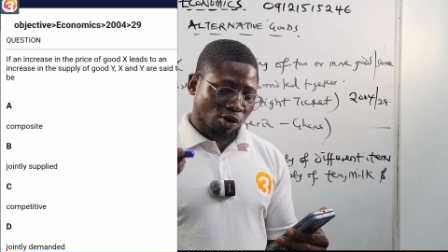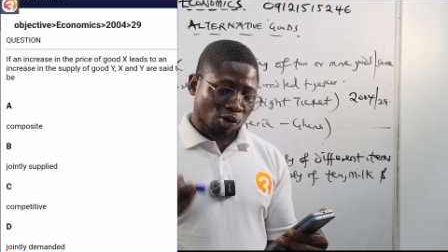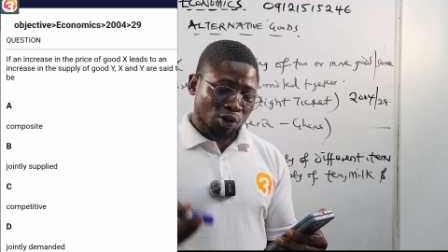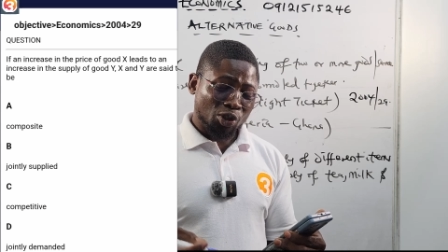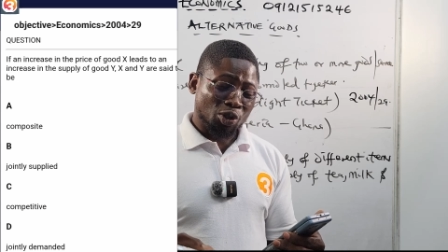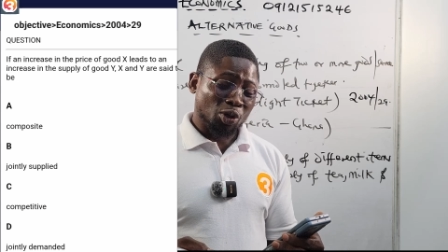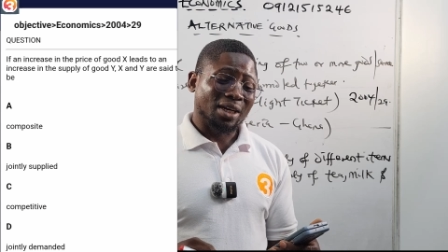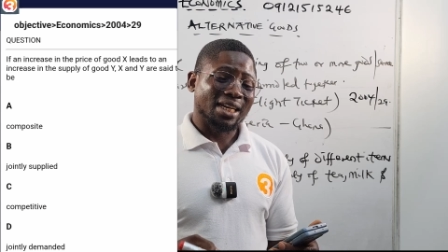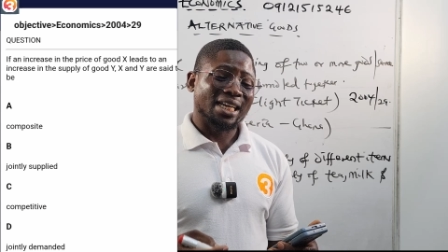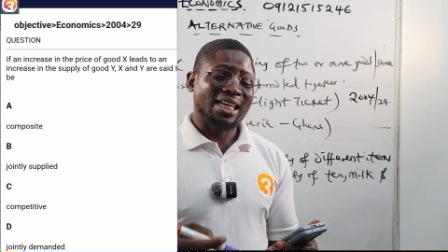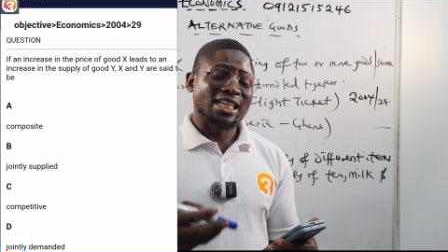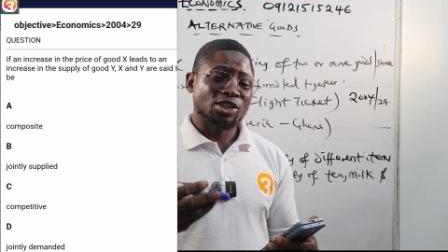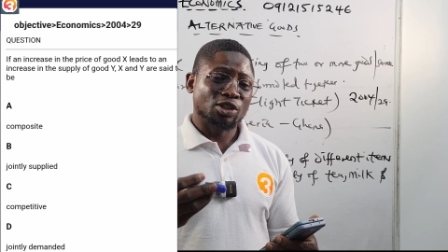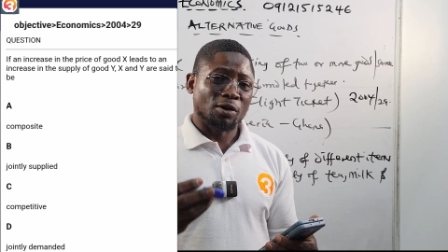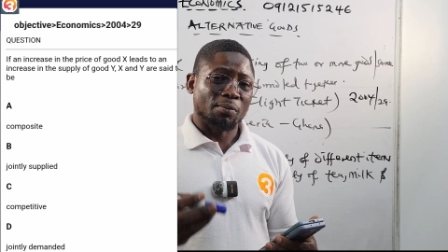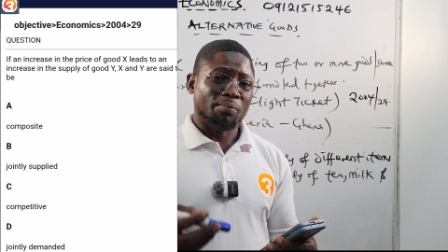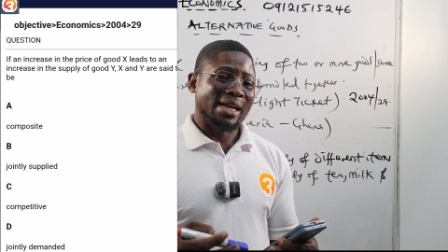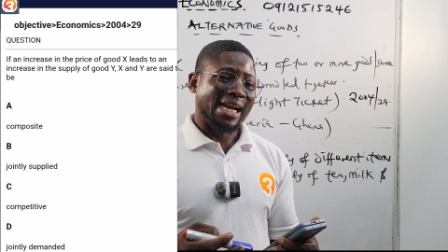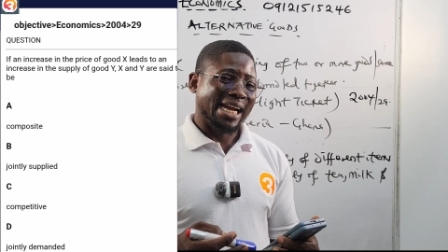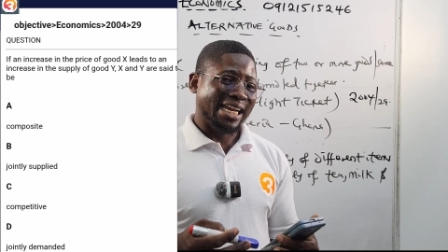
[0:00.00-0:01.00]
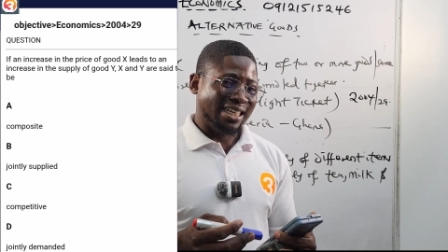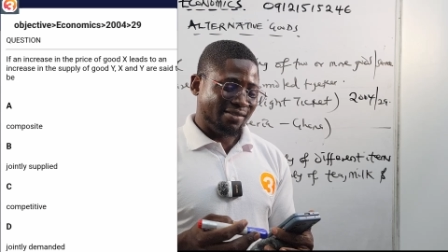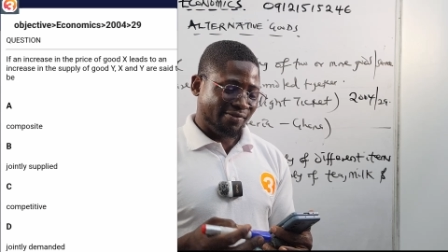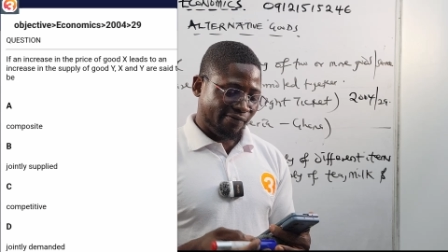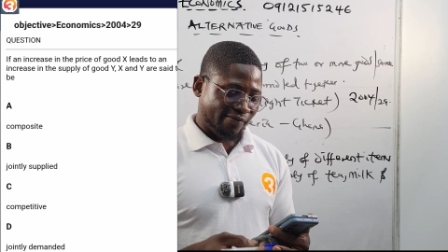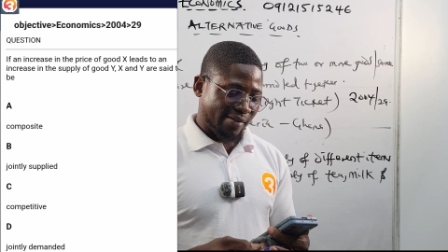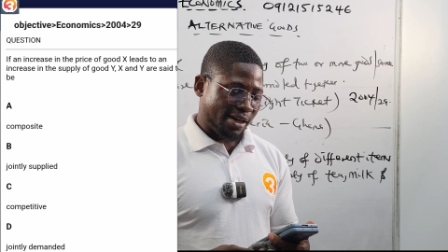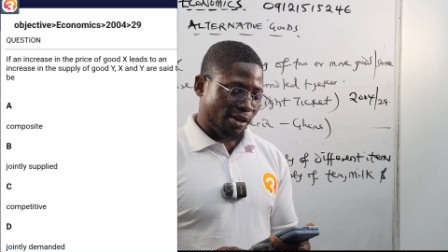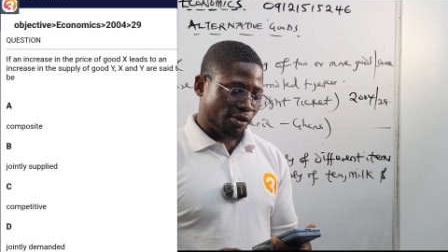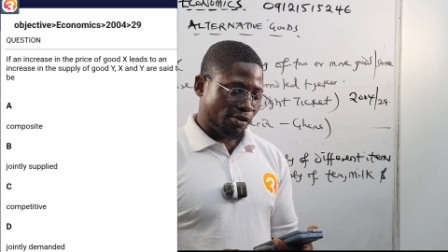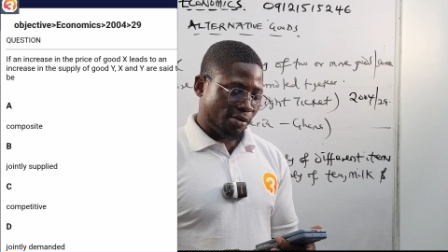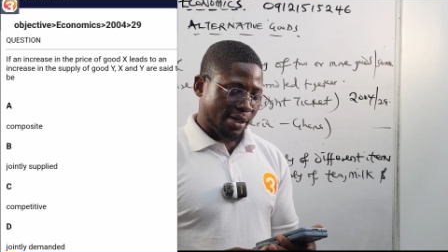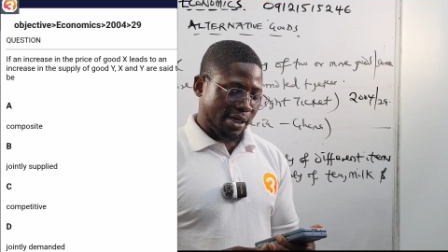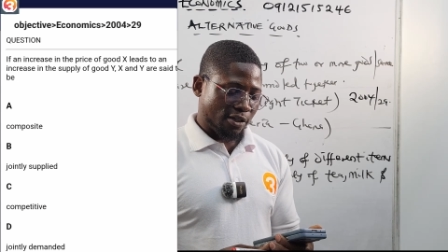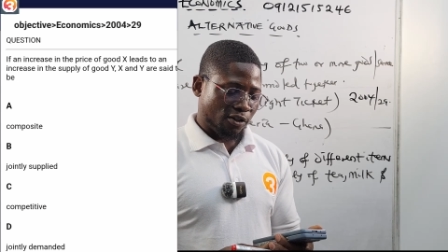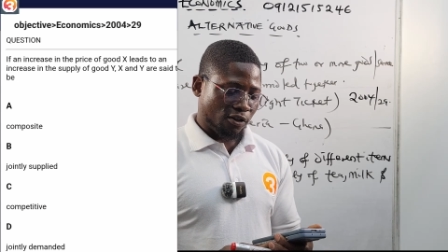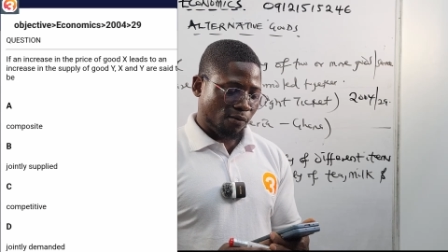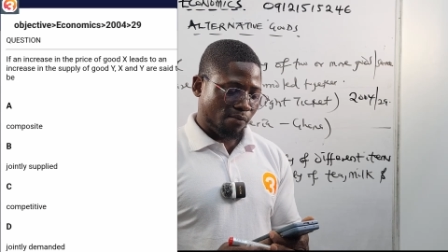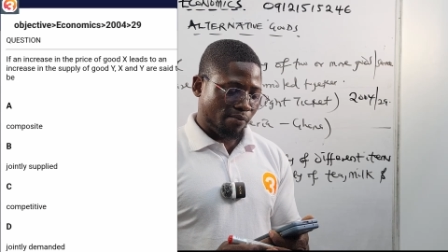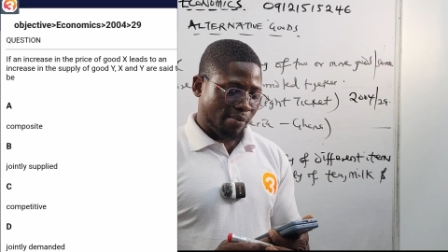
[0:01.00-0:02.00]
Jointly supplied is very
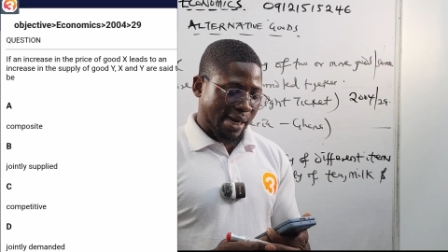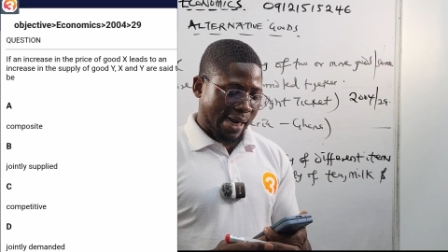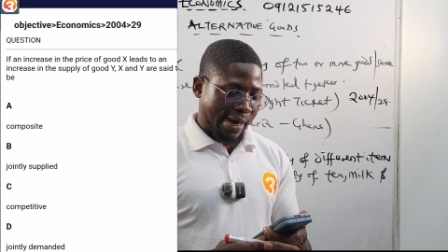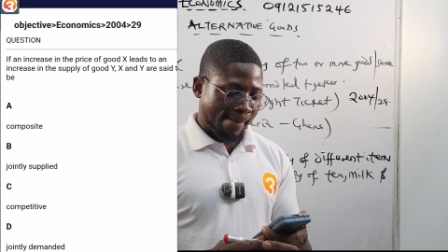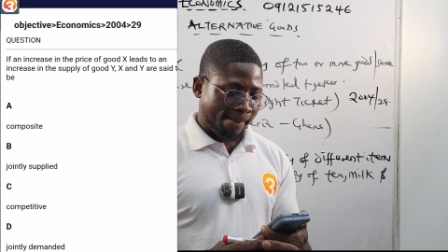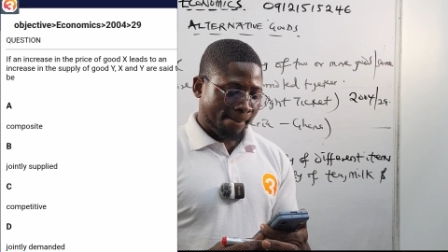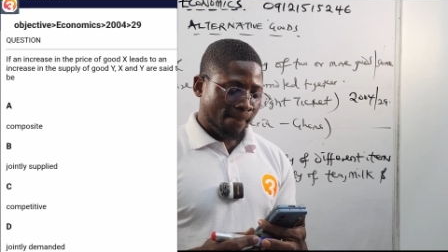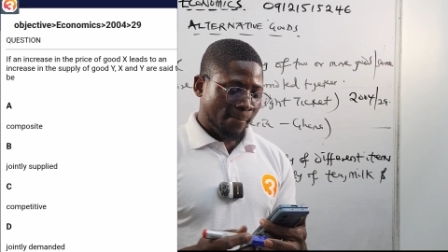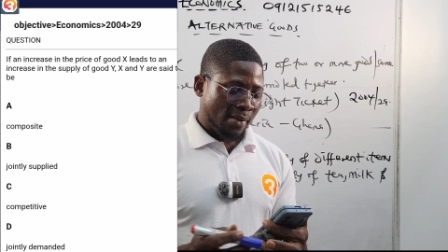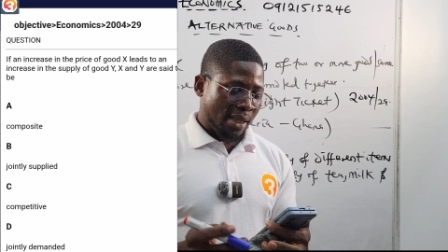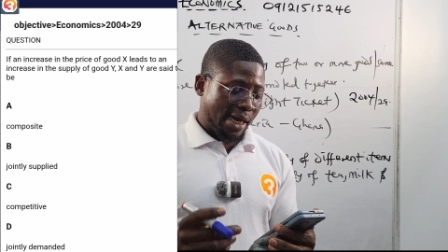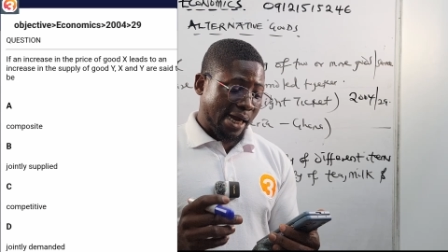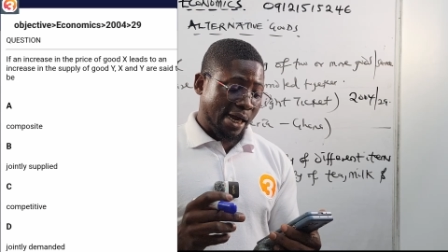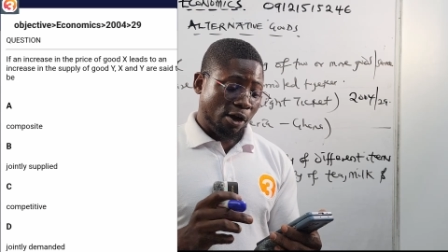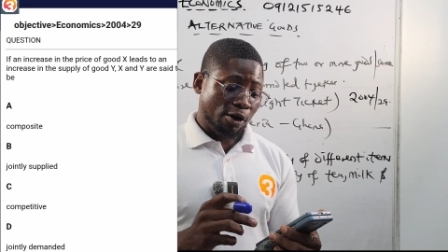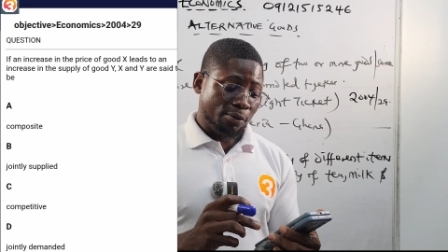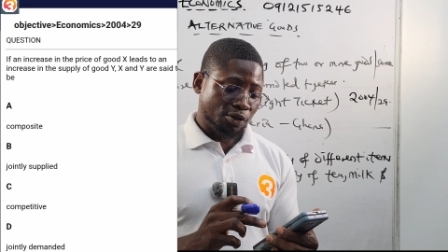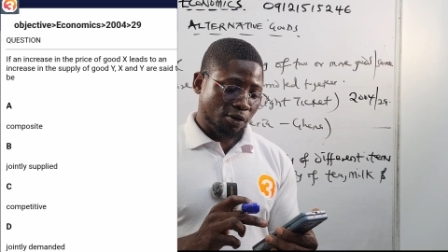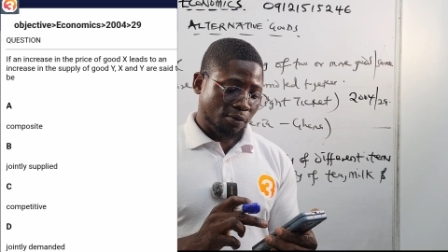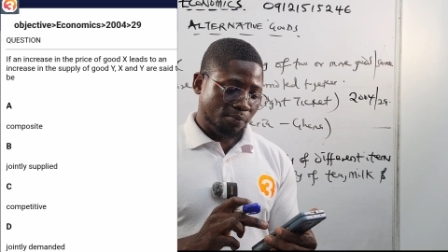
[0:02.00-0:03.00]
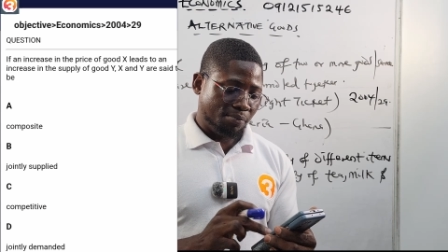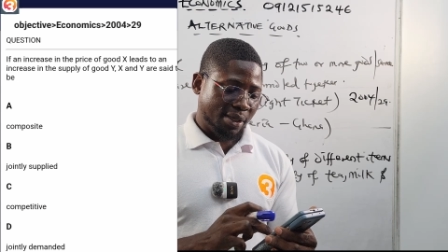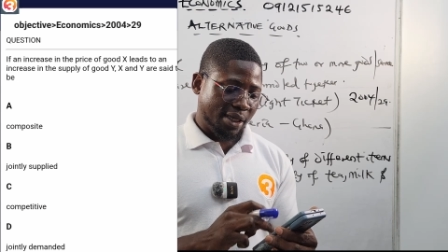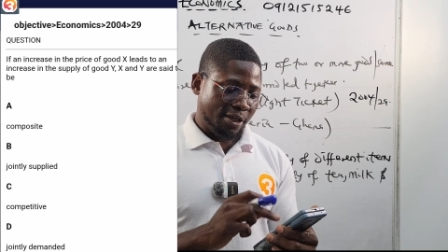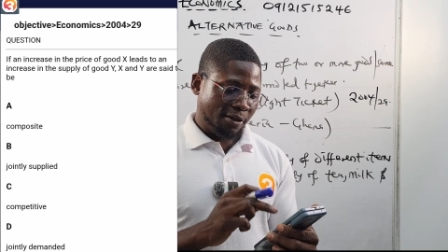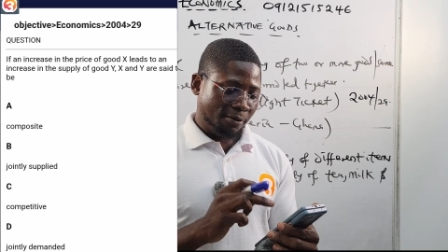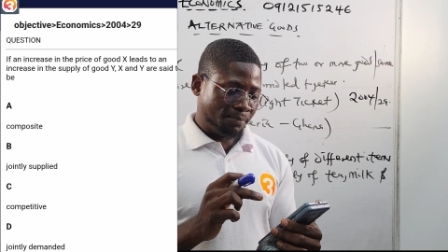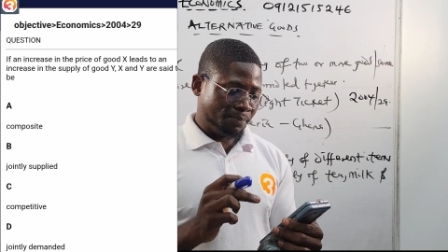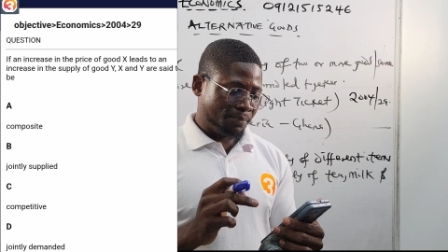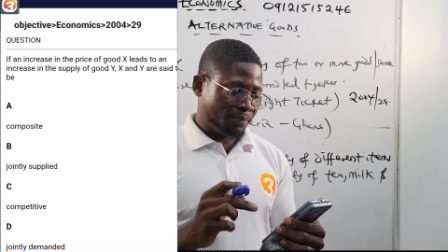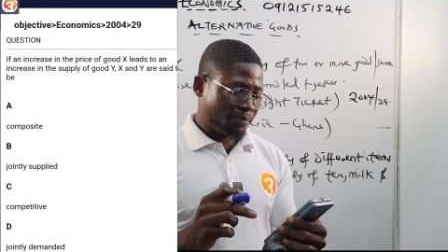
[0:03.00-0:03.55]
correct number, uh, option B.